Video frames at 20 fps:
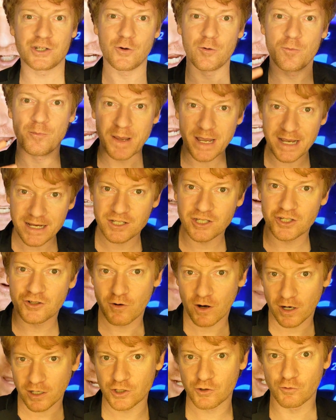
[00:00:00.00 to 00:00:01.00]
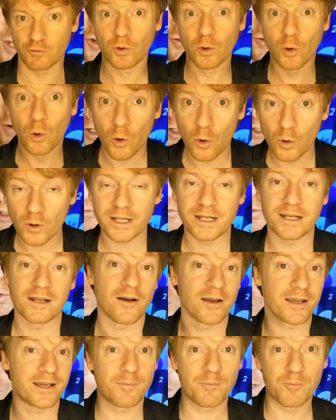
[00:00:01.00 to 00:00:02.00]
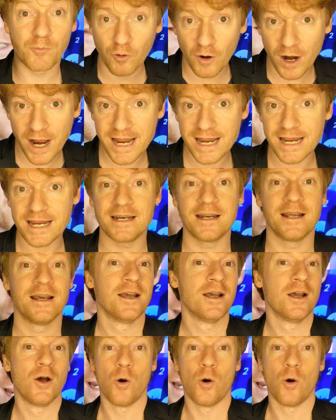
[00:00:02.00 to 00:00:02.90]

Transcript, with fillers: to a big structural organ like a brain